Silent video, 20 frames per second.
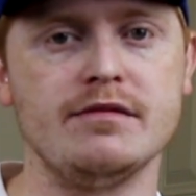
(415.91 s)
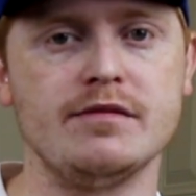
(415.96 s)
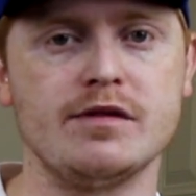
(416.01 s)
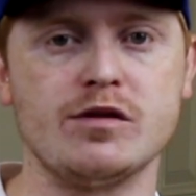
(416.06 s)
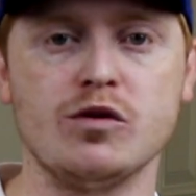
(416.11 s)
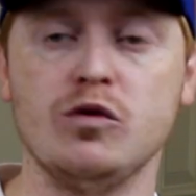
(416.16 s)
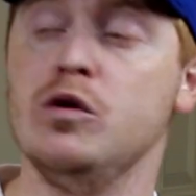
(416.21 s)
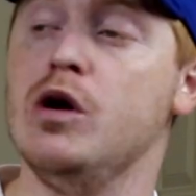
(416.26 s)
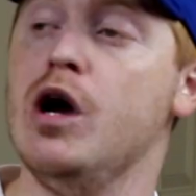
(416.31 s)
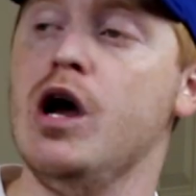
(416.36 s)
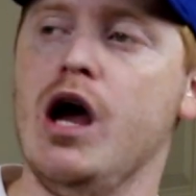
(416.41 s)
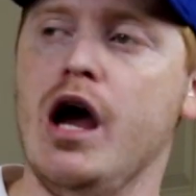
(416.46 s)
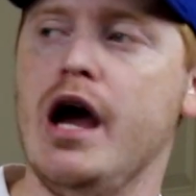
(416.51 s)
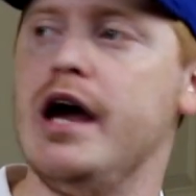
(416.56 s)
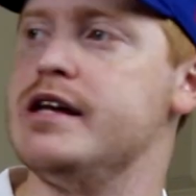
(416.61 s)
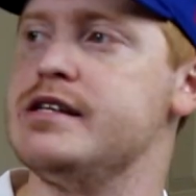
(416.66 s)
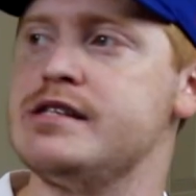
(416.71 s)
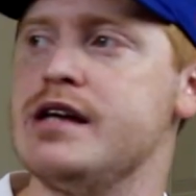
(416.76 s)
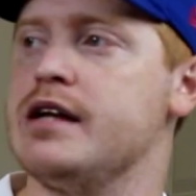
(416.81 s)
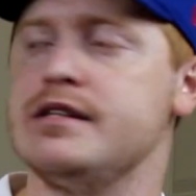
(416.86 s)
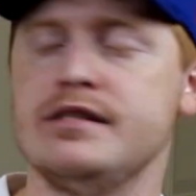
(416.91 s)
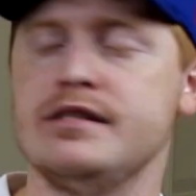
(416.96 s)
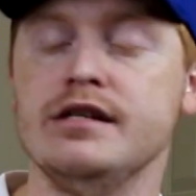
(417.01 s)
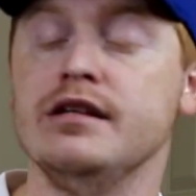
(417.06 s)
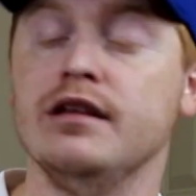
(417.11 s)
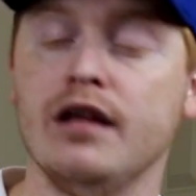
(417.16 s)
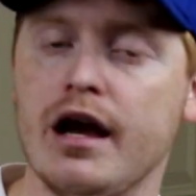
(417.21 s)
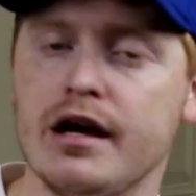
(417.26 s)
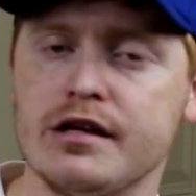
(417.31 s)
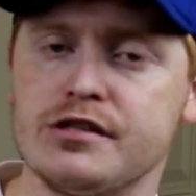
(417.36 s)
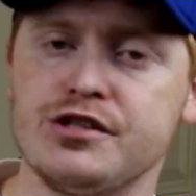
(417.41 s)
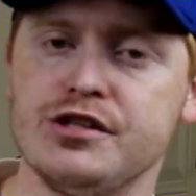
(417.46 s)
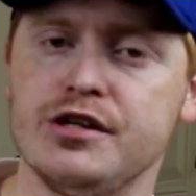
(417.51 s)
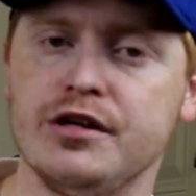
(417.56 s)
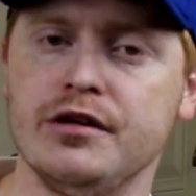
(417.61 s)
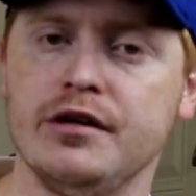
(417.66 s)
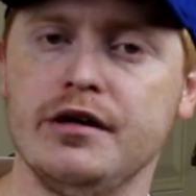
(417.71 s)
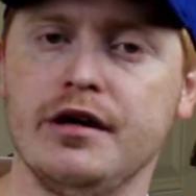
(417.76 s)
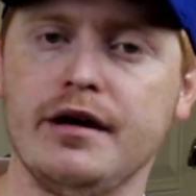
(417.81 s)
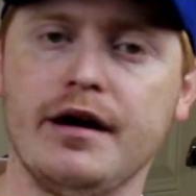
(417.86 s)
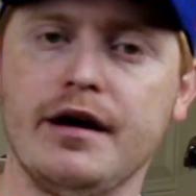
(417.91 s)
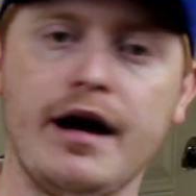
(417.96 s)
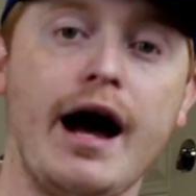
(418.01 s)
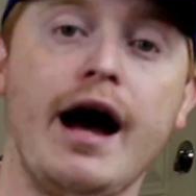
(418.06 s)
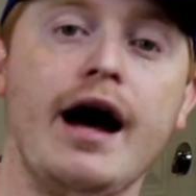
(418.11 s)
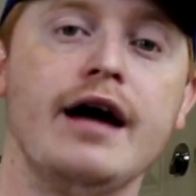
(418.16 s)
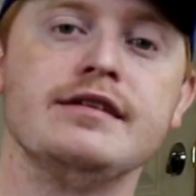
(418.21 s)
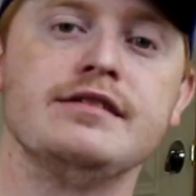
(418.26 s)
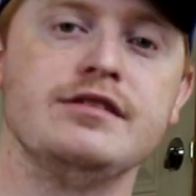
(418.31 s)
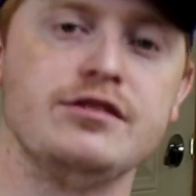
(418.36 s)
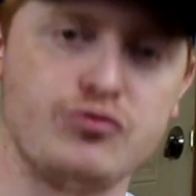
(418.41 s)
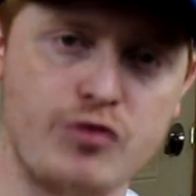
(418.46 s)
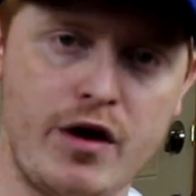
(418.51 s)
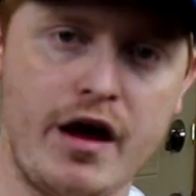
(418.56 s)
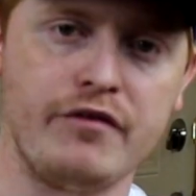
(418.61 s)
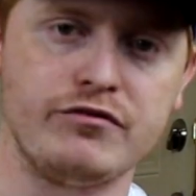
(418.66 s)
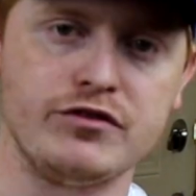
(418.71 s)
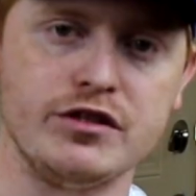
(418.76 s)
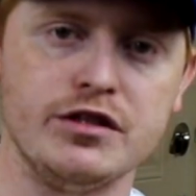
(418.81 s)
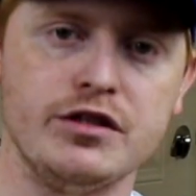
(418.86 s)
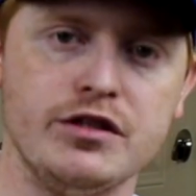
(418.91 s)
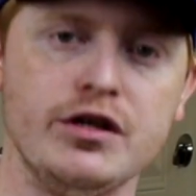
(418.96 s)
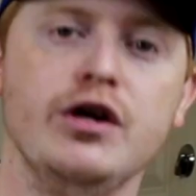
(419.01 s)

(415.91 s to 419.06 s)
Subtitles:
So as I did last year, I drafted